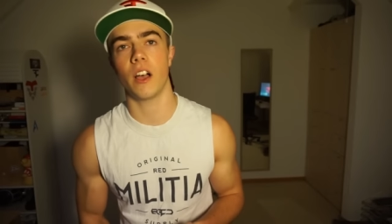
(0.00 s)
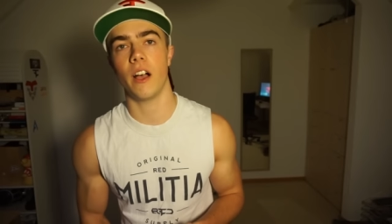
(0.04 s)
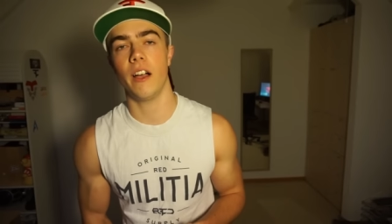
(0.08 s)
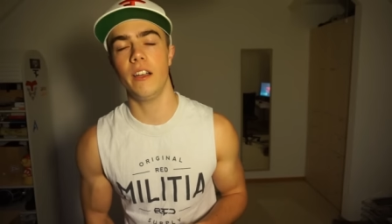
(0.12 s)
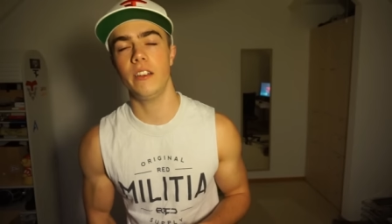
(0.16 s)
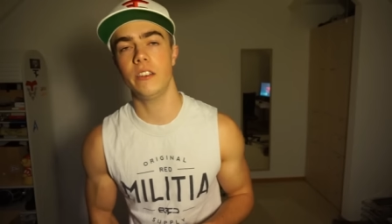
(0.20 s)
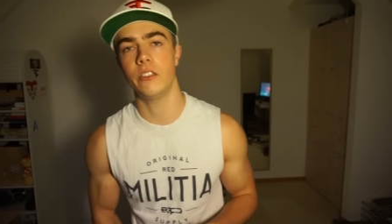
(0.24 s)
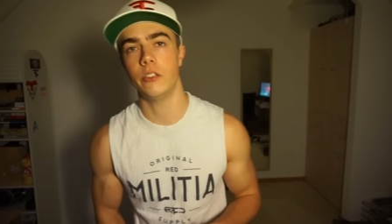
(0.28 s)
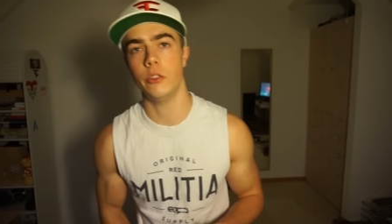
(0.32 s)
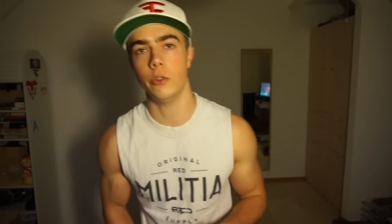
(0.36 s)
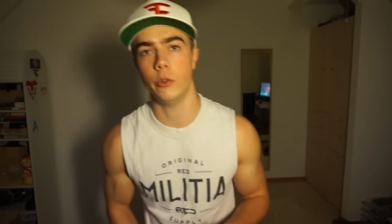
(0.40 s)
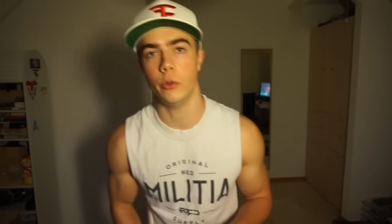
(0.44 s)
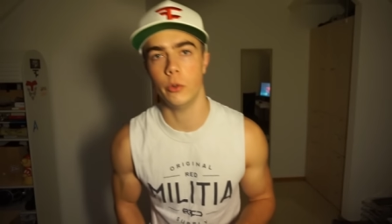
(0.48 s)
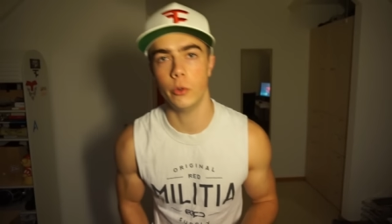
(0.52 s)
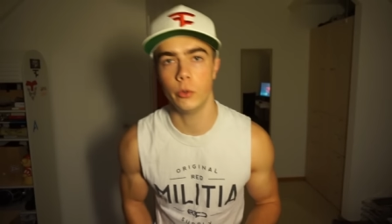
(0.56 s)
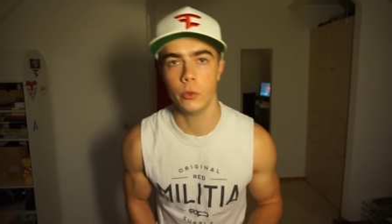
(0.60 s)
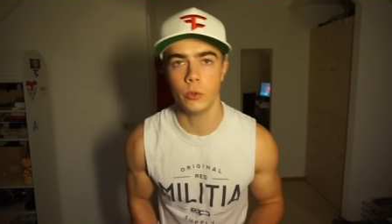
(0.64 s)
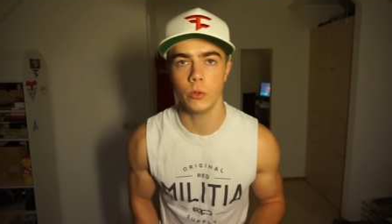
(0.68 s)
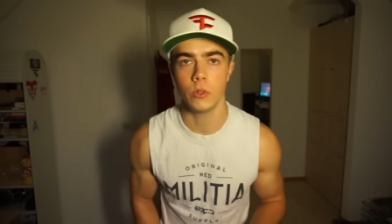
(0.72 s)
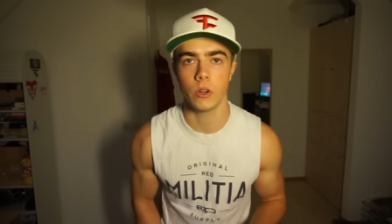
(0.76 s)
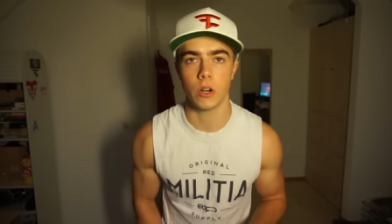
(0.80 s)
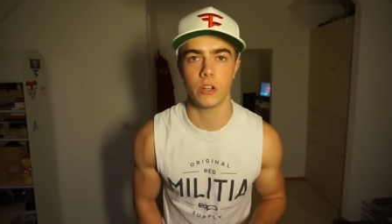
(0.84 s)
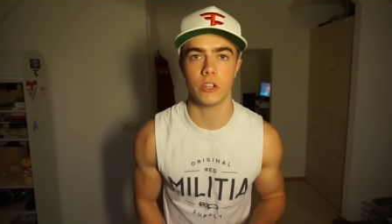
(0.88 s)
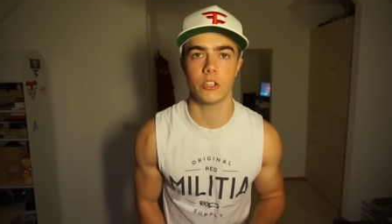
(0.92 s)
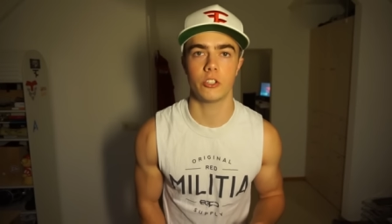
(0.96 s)
I
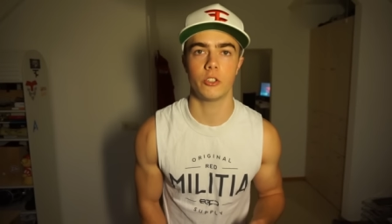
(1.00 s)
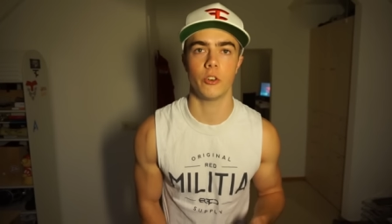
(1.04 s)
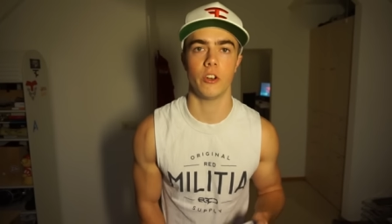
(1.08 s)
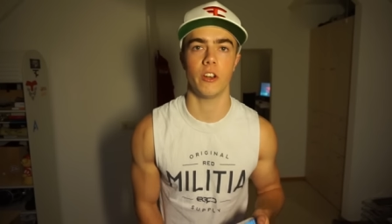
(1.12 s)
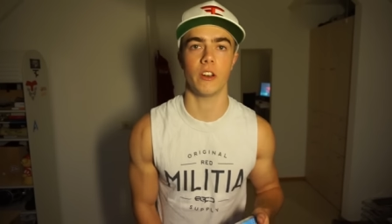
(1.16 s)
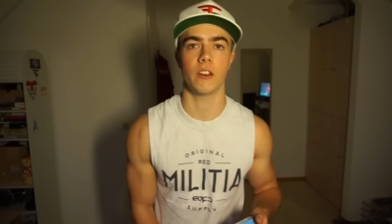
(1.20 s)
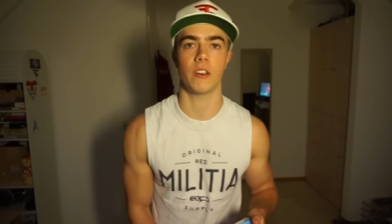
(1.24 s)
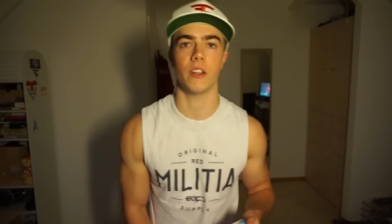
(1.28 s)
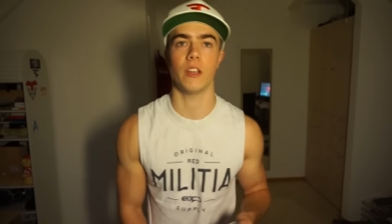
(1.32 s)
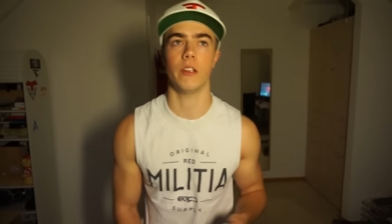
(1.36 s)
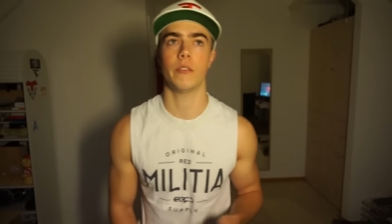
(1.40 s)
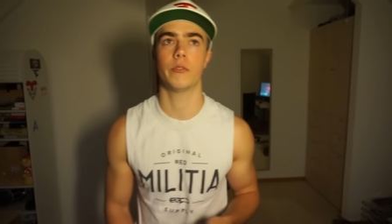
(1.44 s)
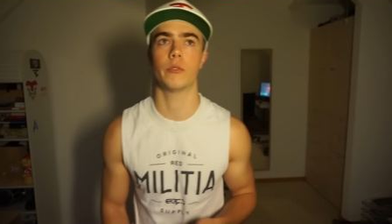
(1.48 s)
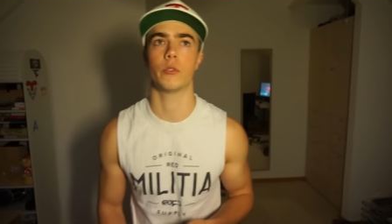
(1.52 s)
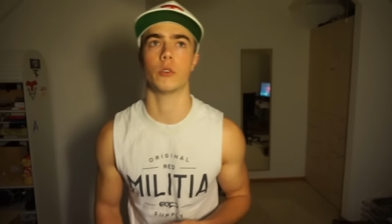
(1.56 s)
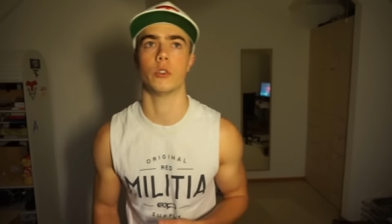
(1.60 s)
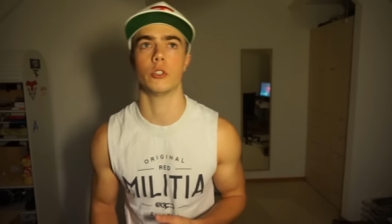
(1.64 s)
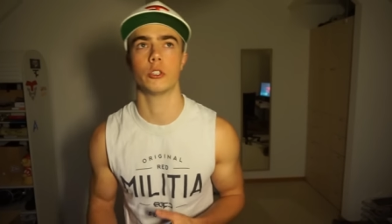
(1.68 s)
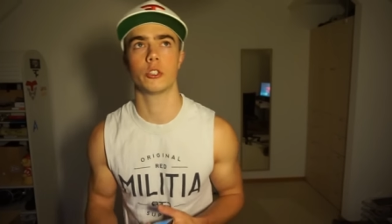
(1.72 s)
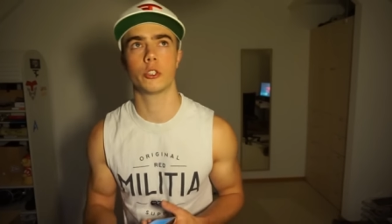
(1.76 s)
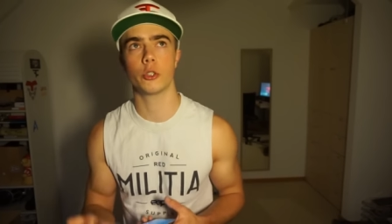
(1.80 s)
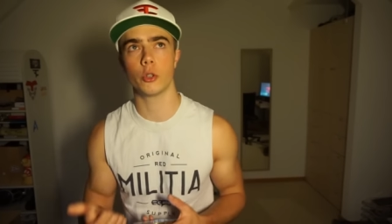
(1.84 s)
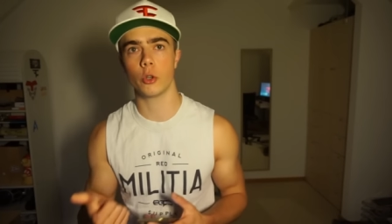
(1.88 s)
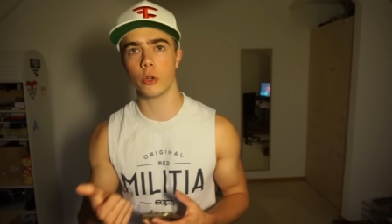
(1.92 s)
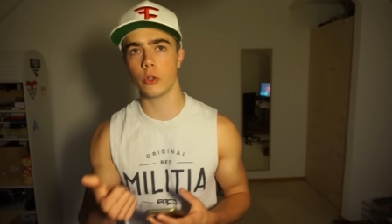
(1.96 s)
do on a training day for
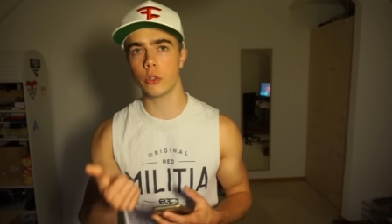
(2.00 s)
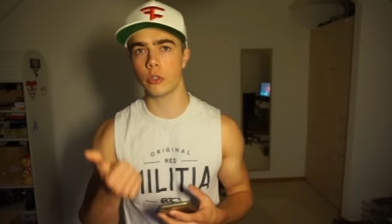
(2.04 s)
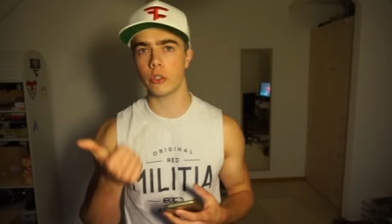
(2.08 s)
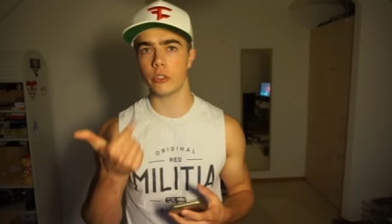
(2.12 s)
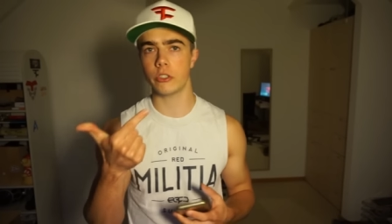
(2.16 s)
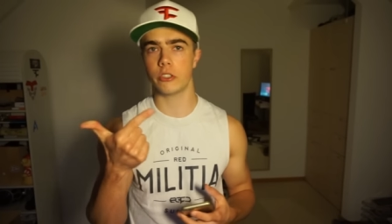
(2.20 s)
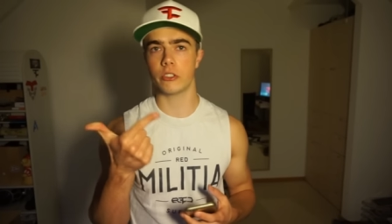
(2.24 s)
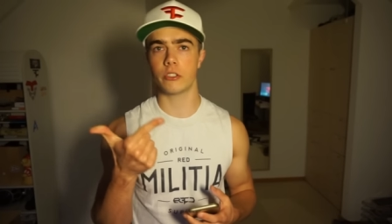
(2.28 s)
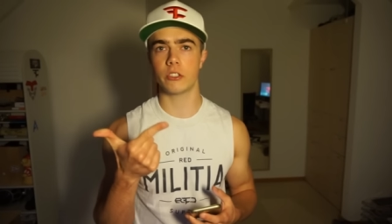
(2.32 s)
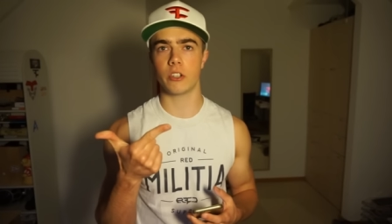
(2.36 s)
shoulders,